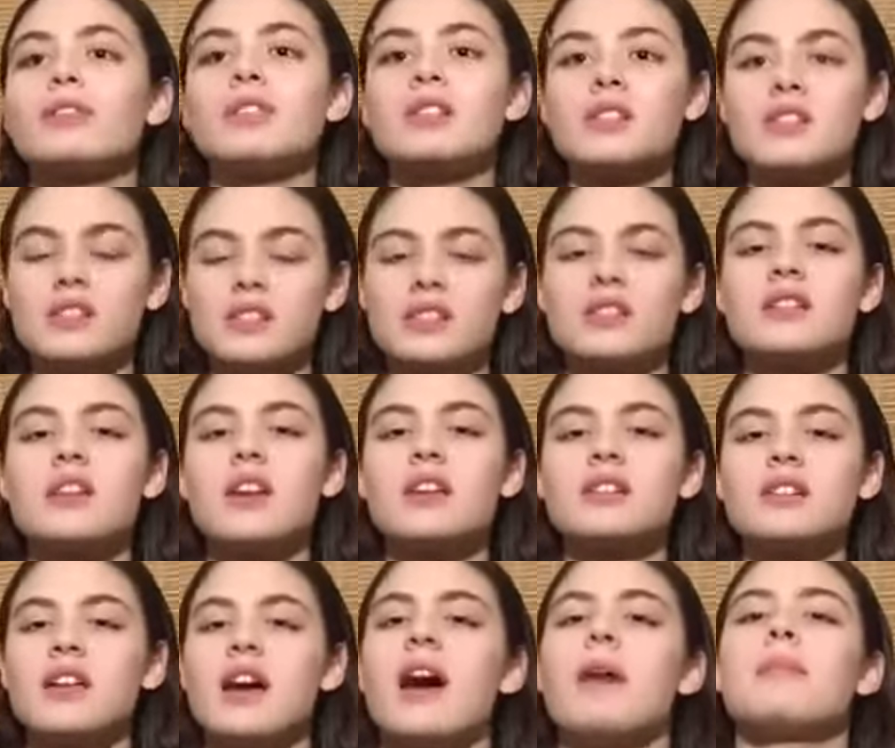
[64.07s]
this
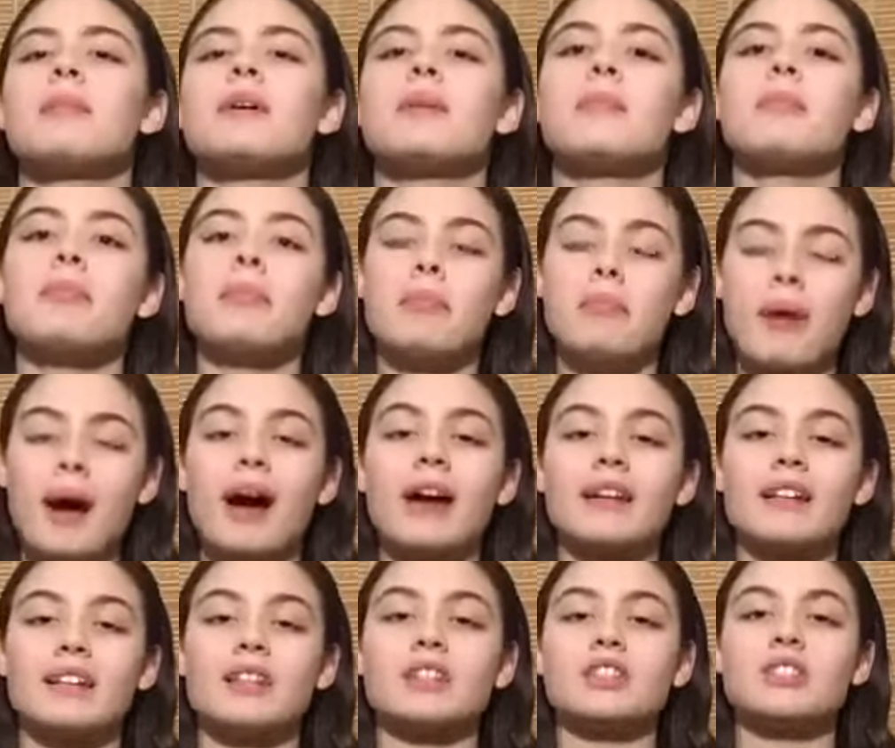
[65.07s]
topic,
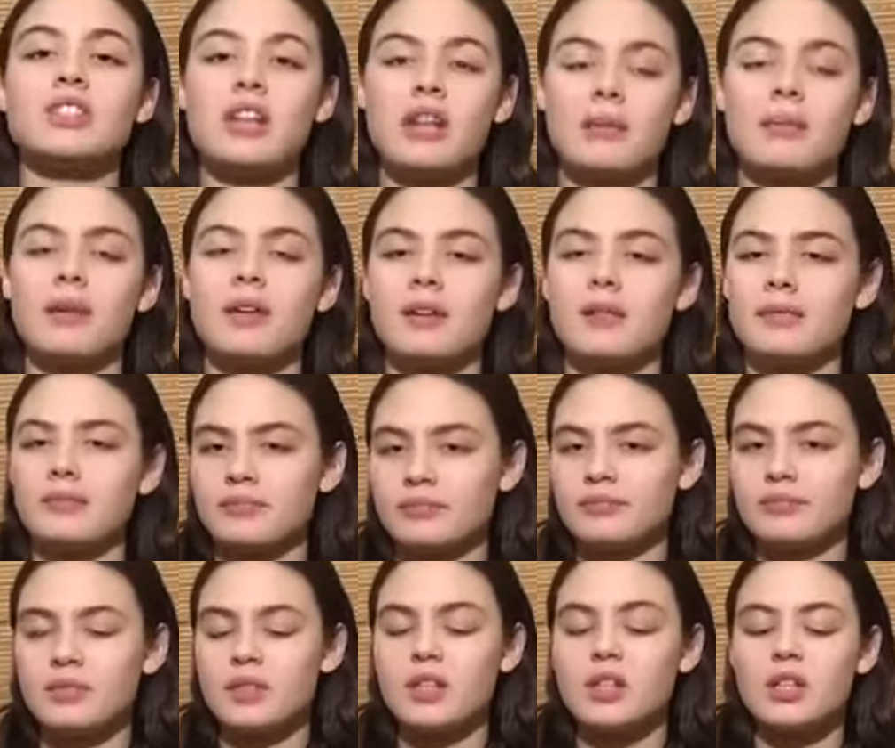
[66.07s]
body shaming.
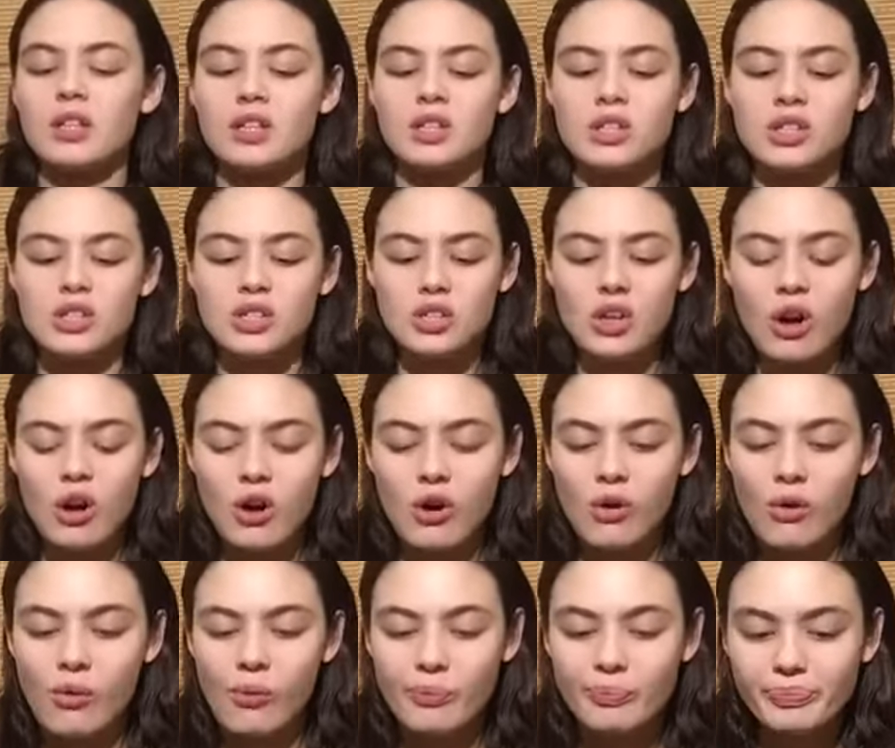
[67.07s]

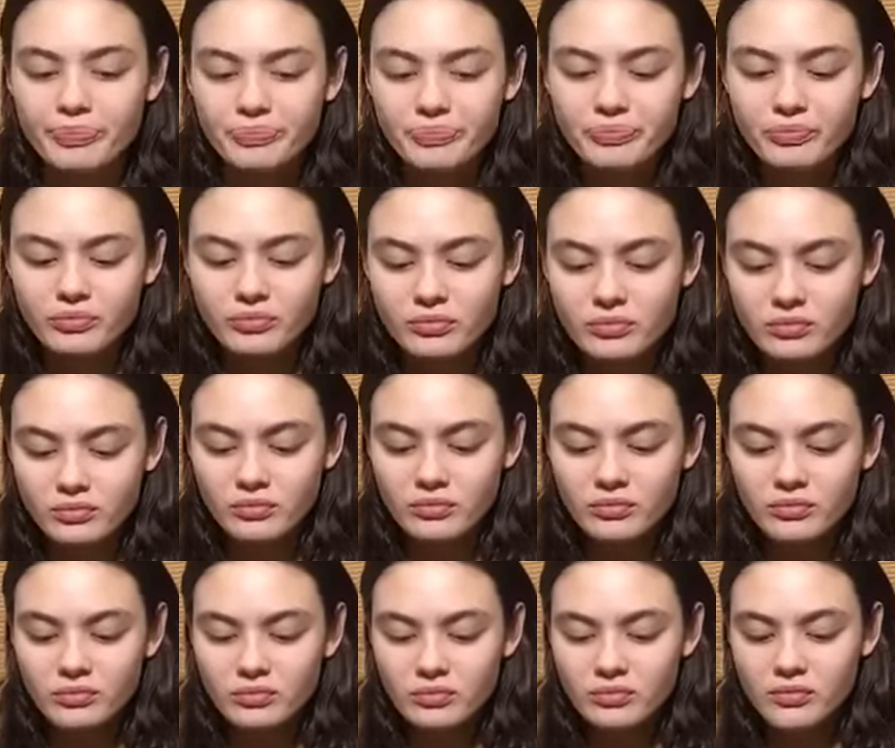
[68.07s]
So,
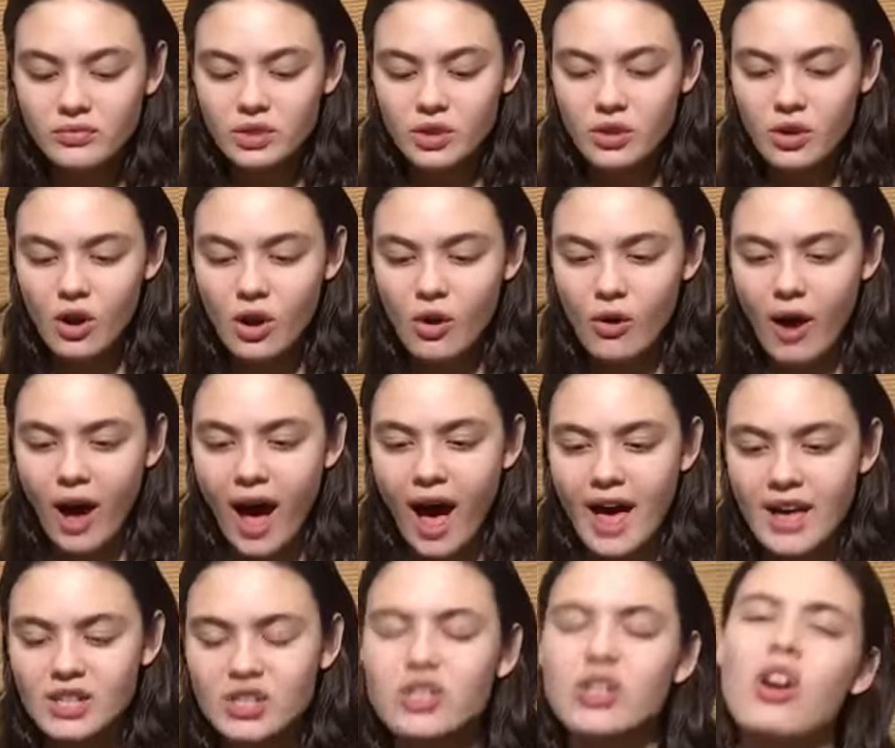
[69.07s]
you know,
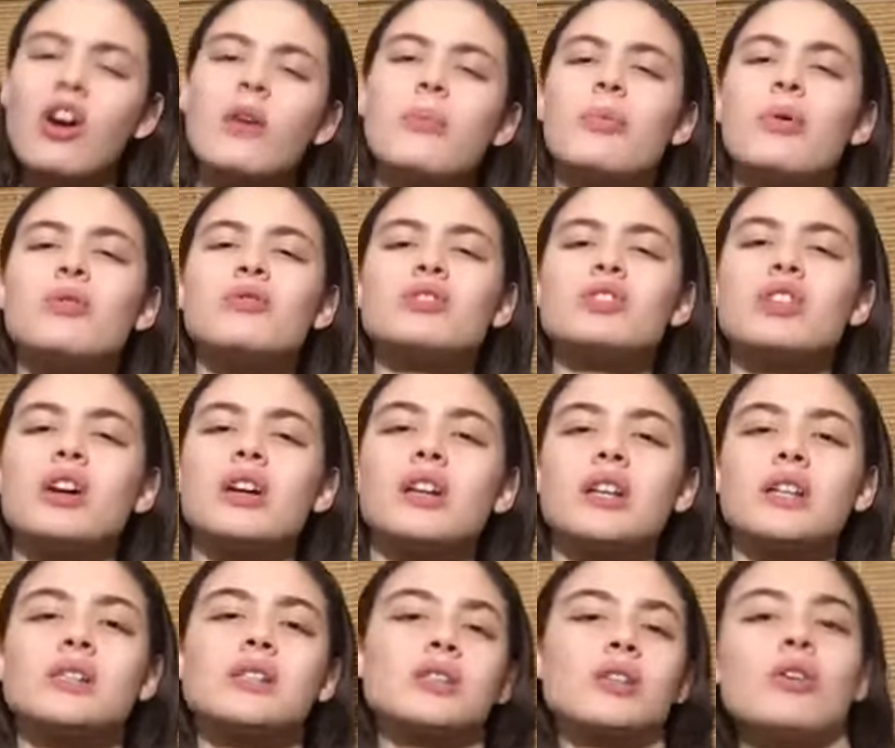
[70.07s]
I saw a post on
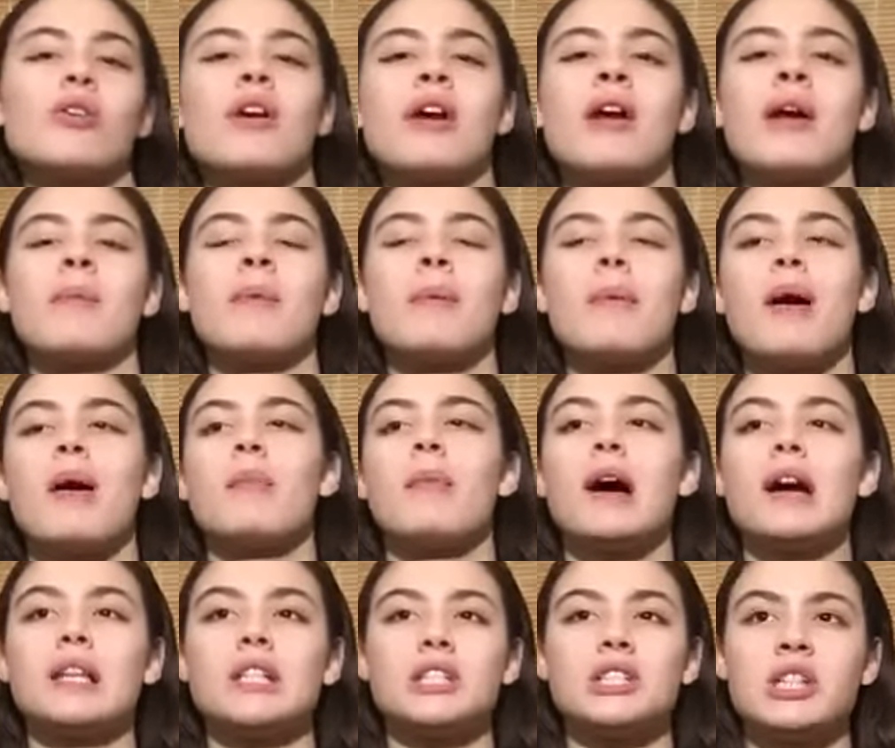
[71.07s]
Instagram about
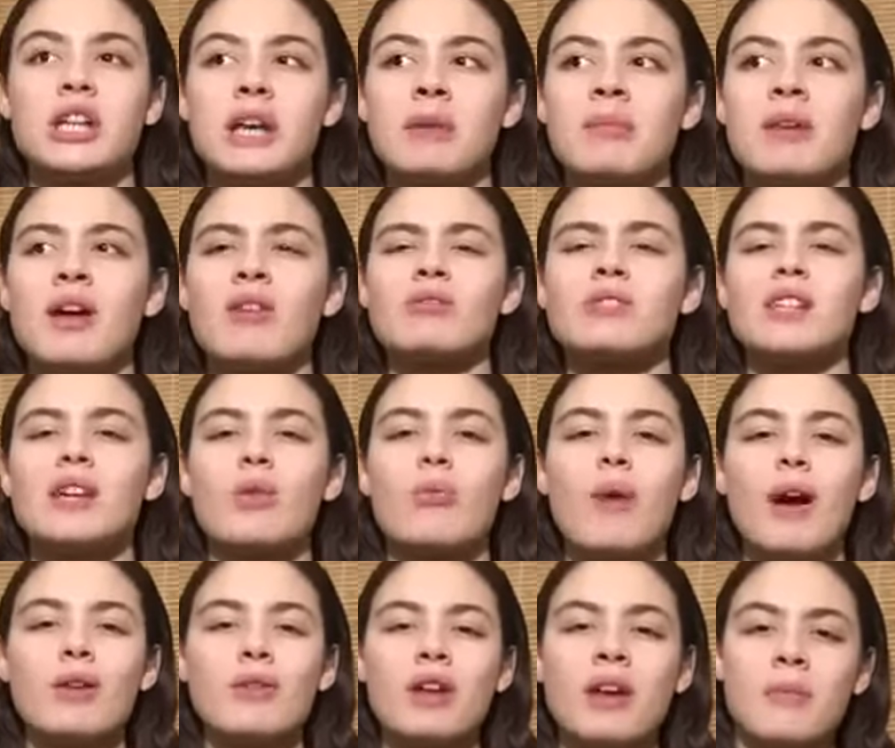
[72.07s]
body shame and I was like,
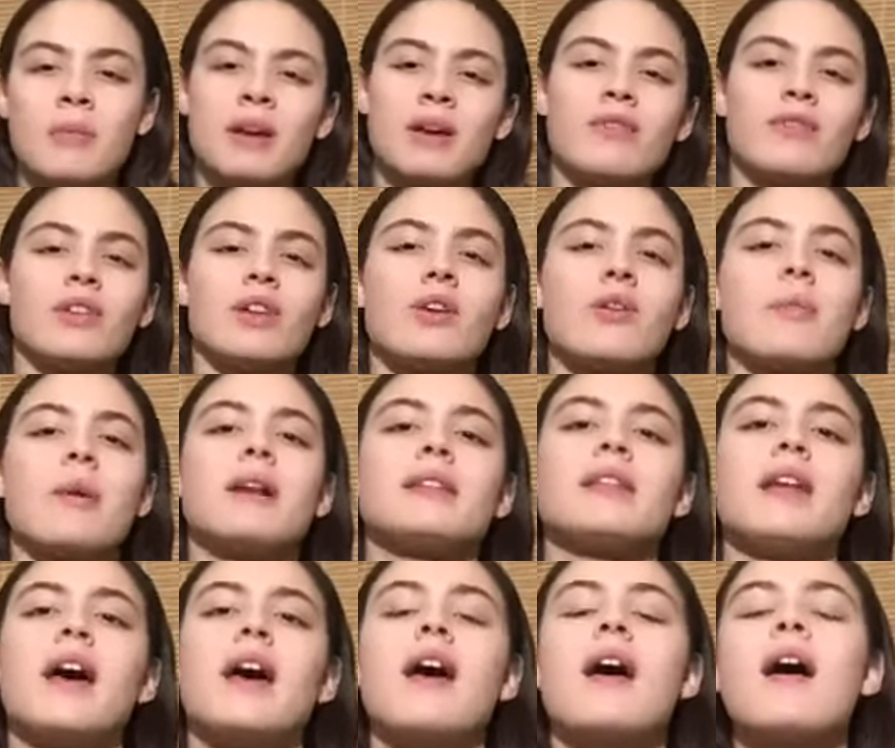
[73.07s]
why don't I make a video about
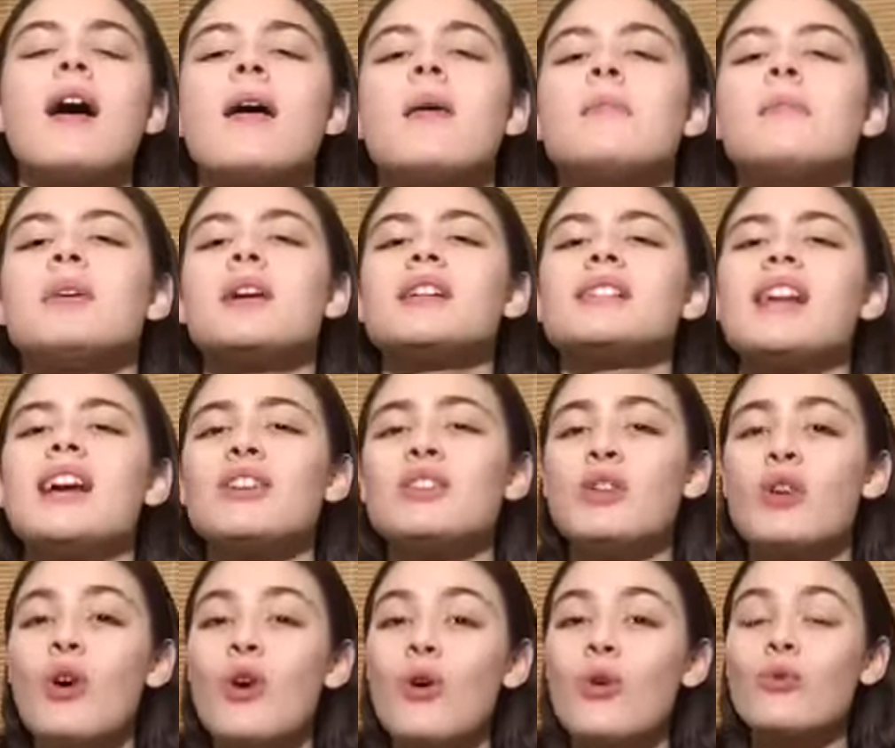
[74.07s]
that? Because I
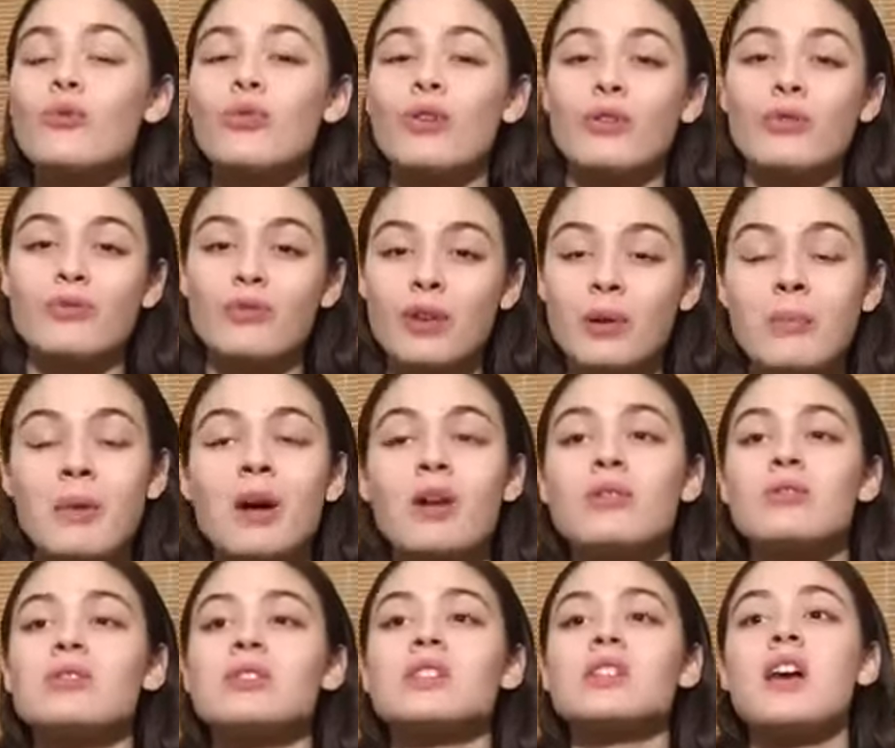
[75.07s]
know for females,